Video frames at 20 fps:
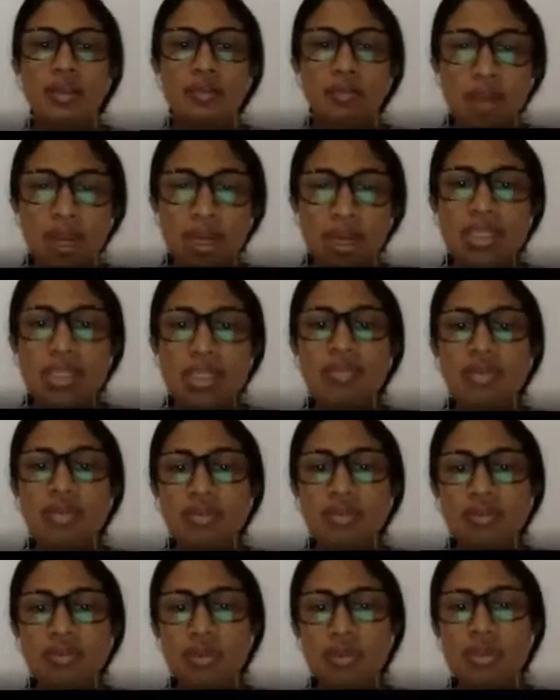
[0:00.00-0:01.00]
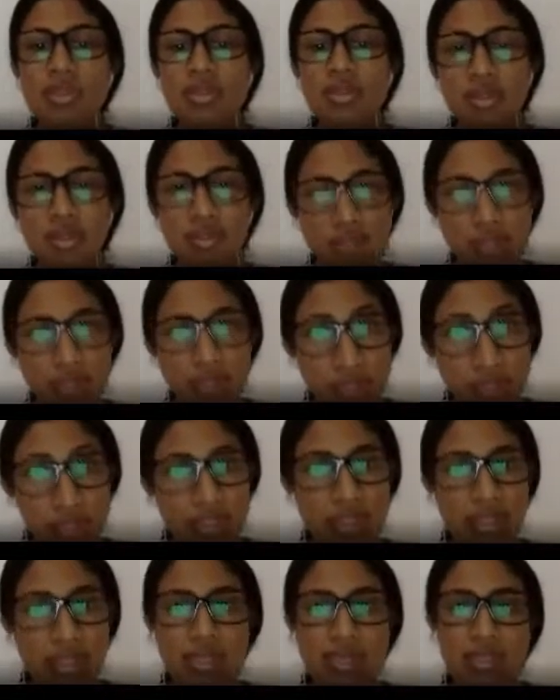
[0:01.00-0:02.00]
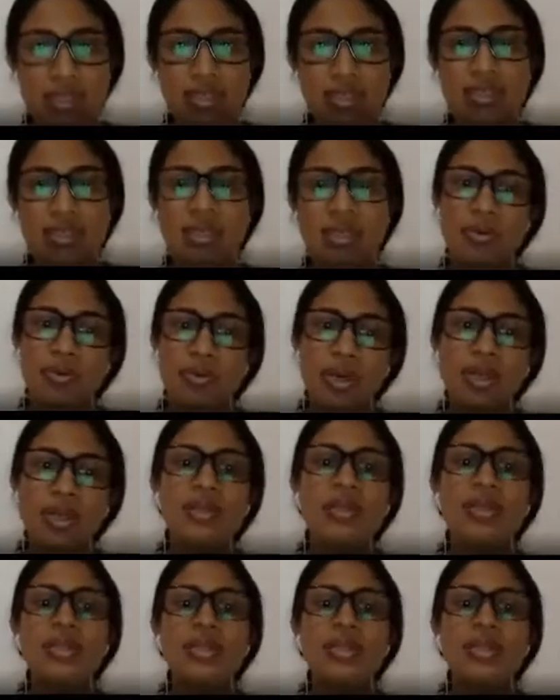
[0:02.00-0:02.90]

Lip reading: price level was the third sentence now, right?